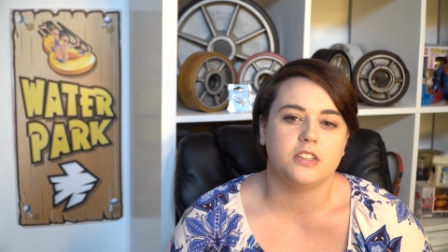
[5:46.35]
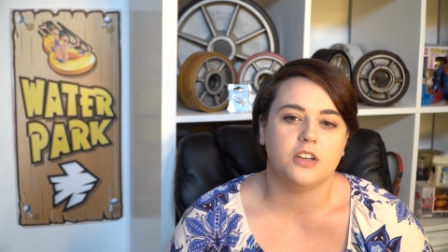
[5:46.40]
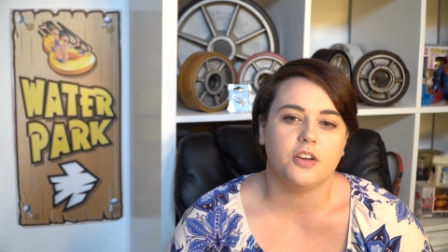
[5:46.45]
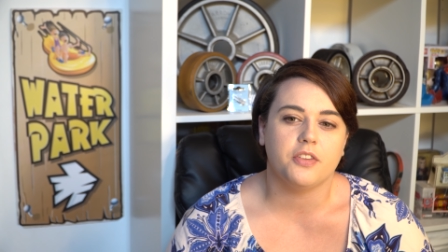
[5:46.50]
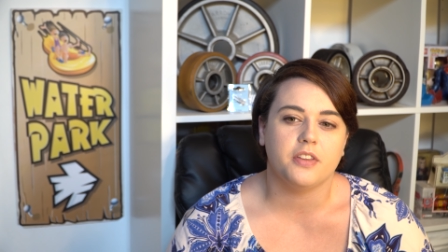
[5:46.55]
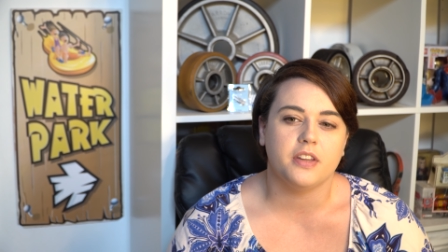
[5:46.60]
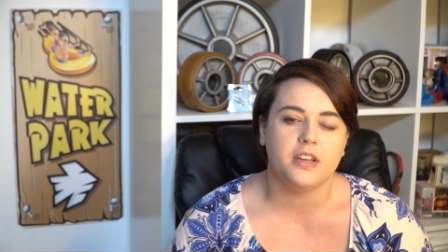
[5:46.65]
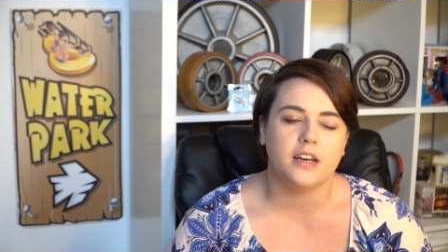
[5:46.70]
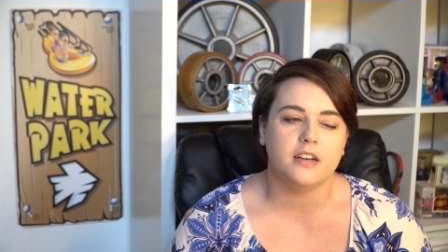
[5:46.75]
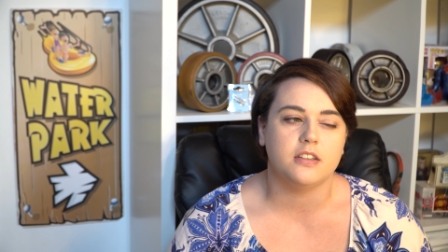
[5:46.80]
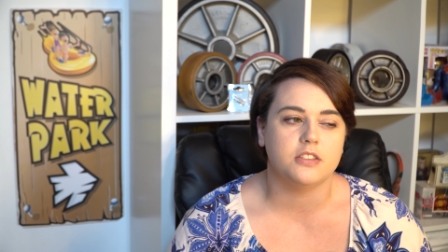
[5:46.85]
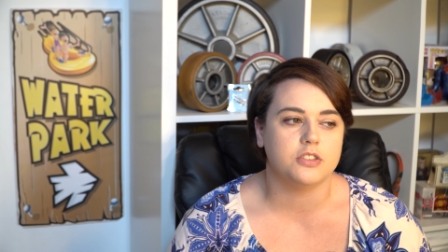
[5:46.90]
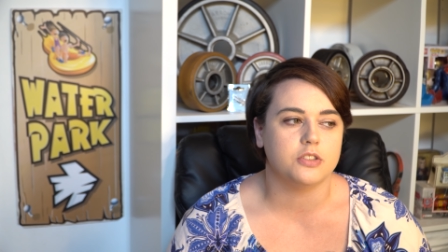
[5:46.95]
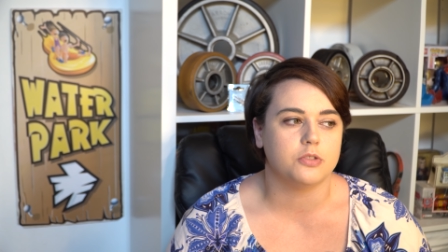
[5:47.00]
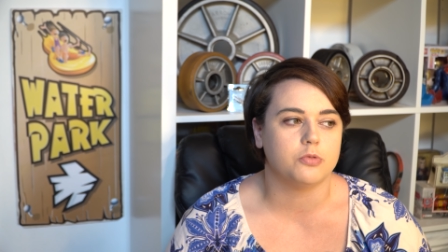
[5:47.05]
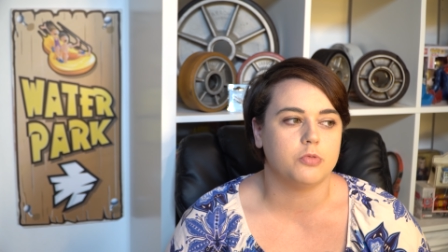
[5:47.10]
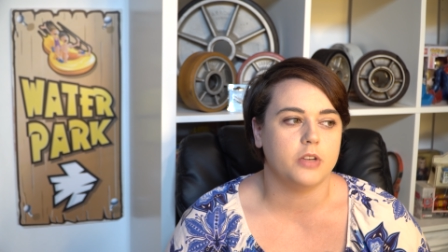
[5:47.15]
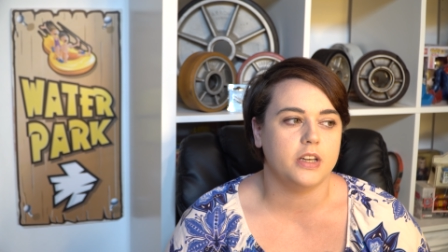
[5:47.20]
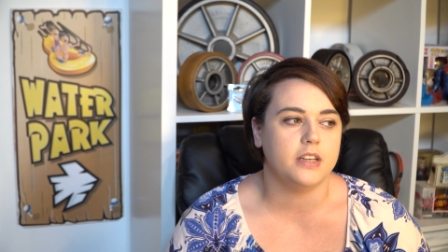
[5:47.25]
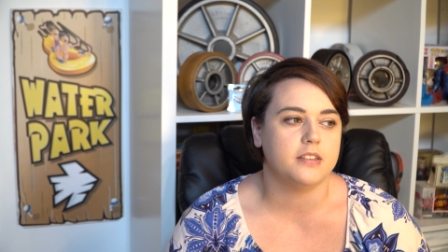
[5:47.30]
Nothing else
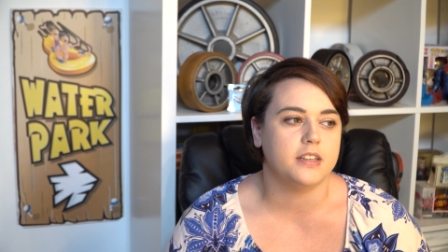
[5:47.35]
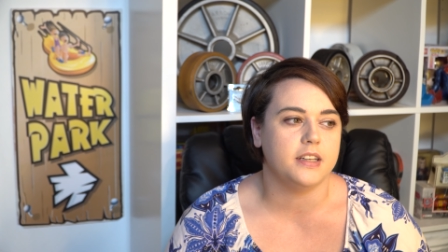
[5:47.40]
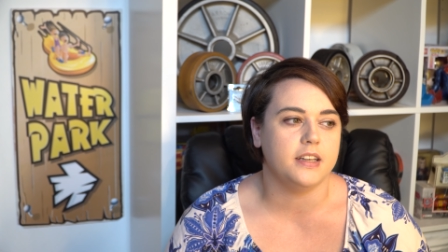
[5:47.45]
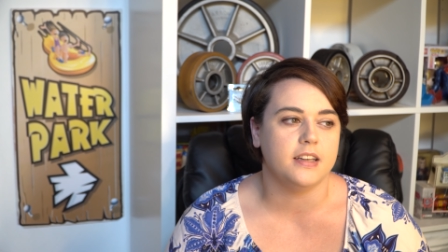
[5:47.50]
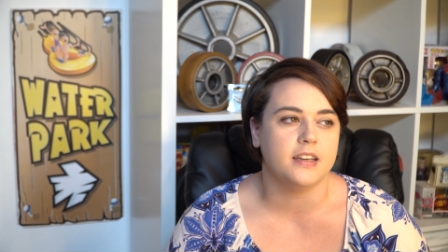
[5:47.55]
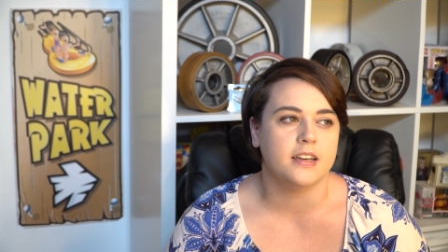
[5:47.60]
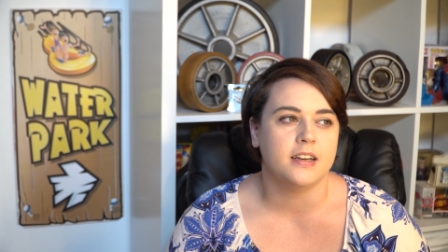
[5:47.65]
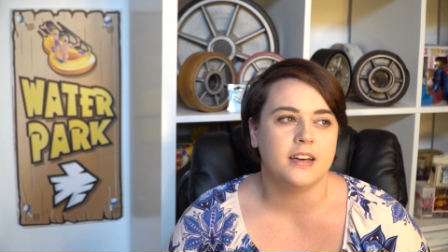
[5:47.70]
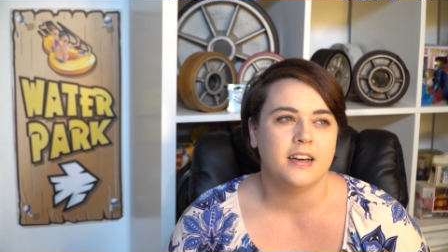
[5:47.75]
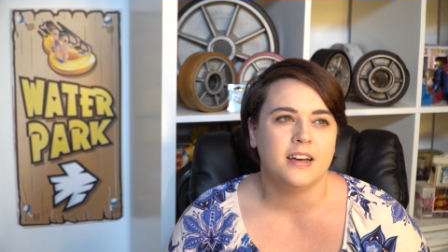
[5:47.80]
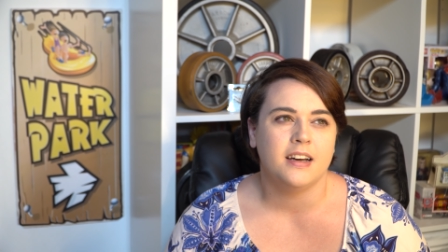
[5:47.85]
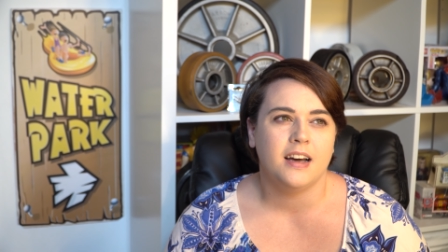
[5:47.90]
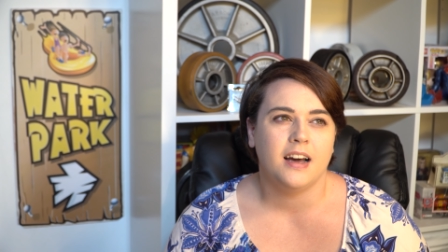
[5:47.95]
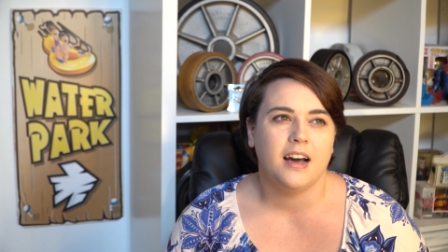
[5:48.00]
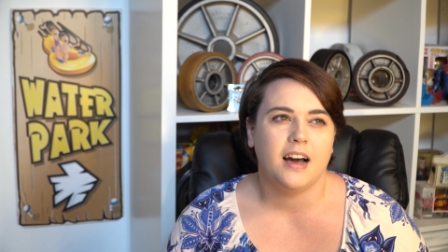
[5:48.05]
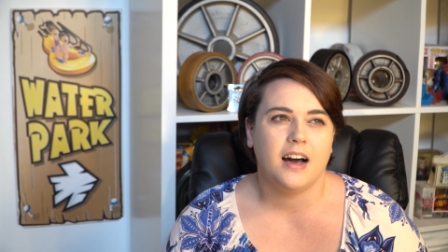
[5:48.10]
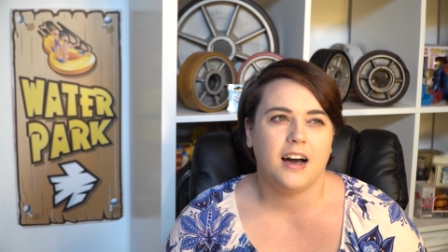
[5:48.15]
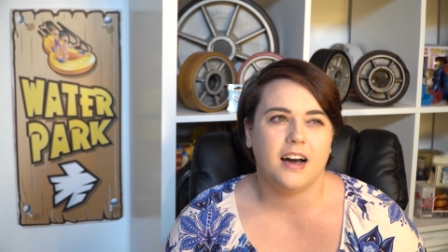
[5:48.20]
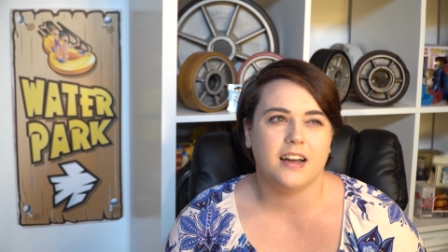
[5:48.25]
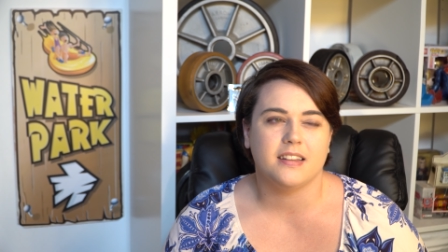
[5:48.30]
has really
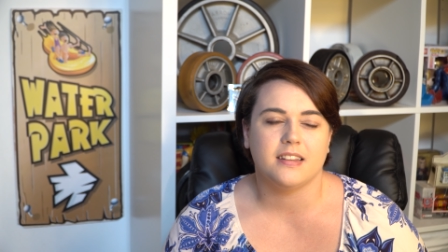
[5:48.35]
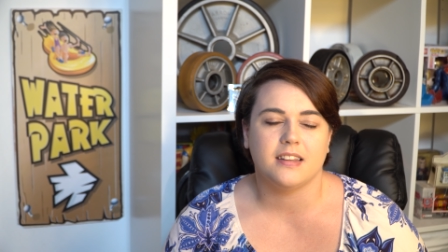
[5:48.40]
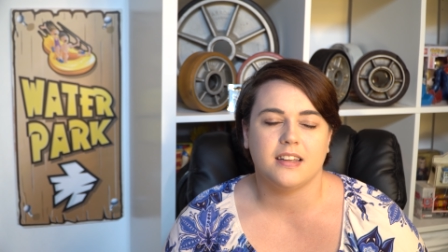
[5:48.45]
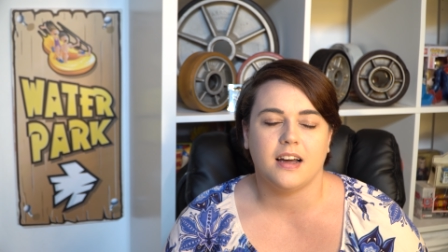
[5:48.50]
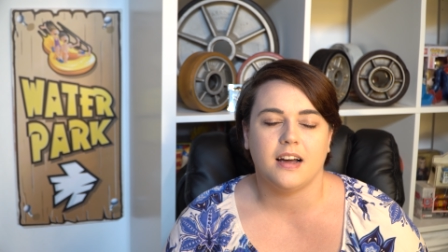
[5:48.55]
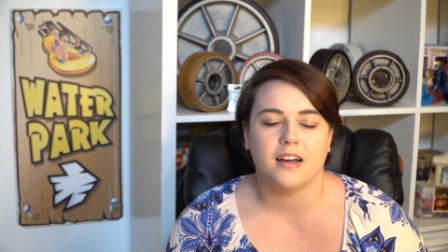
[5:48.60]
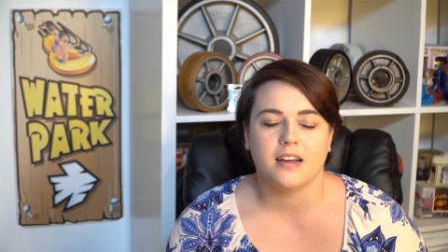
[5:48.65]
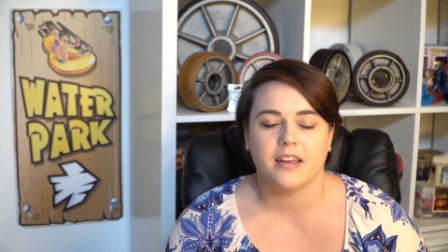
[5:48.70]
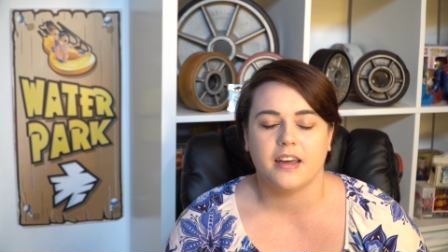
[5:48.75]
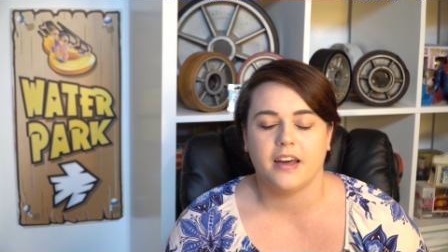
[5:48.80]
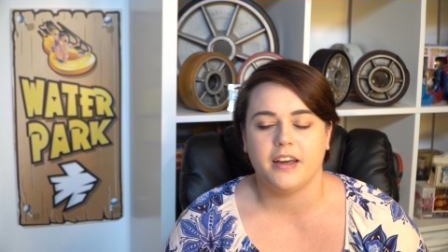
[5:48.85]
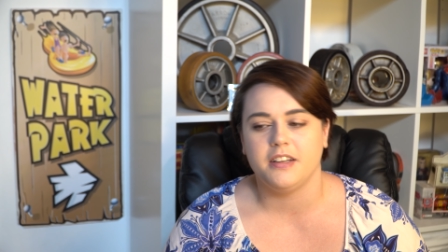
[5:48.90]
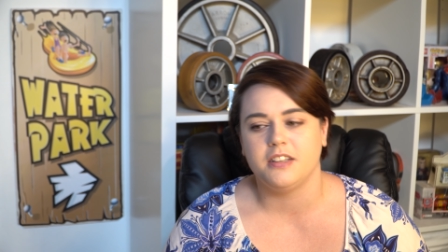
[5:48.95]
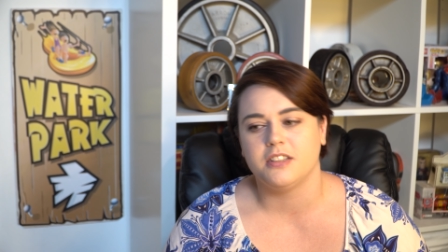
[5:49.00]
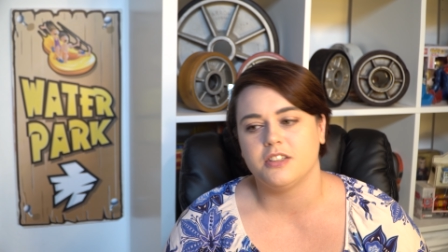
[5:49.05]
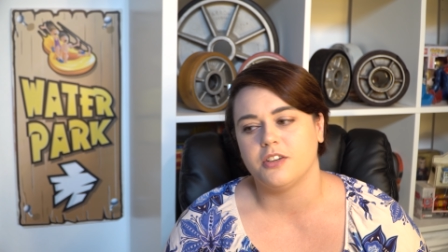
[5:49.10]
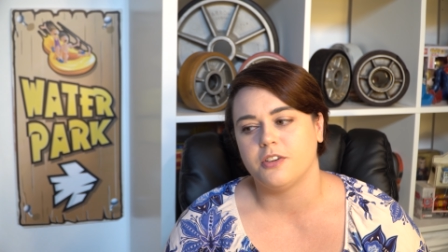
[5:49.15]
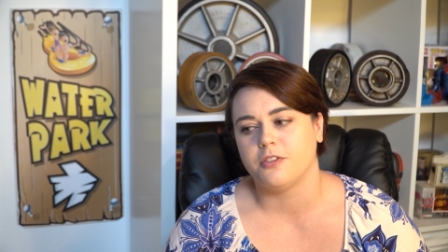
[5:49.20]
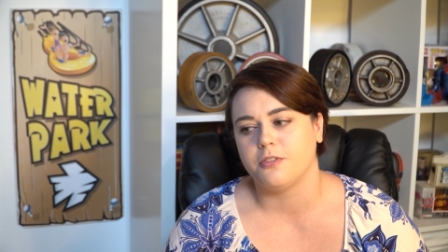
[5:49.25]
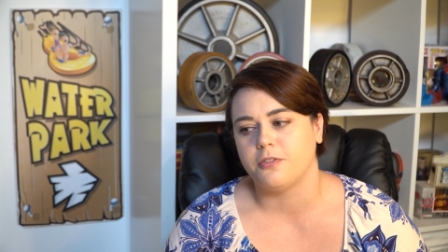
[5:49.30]
had that
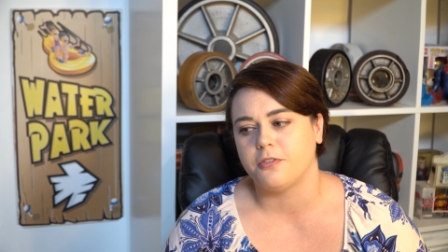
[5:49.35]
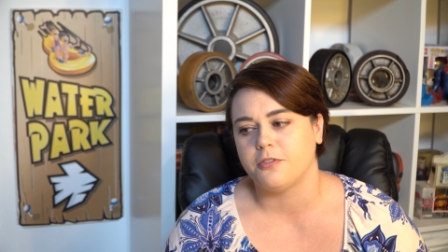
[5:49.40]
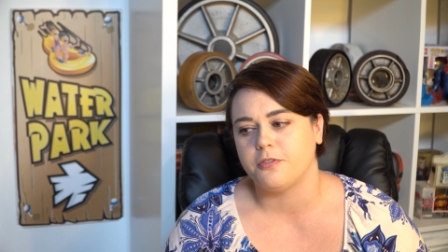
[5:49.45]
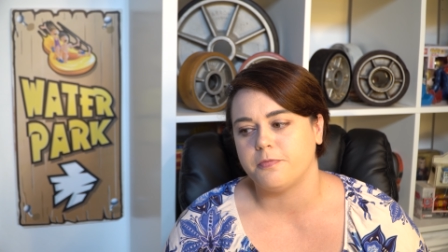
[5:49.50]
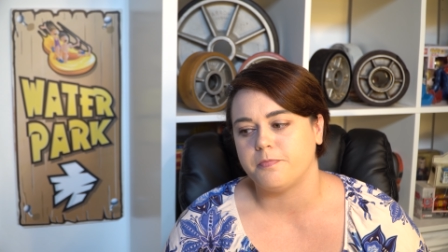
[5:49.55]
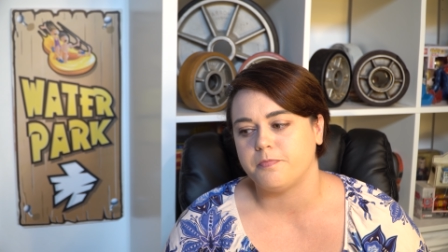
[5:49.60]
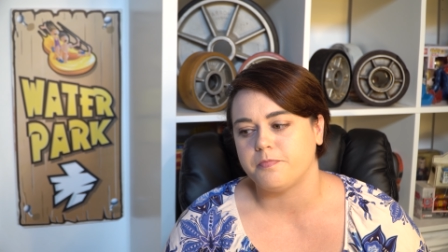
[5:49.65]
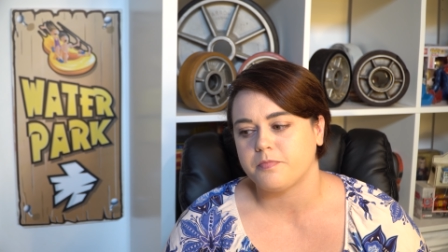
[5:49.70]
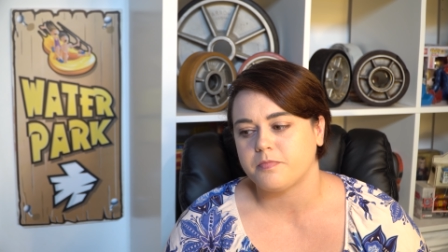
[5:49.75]
kind of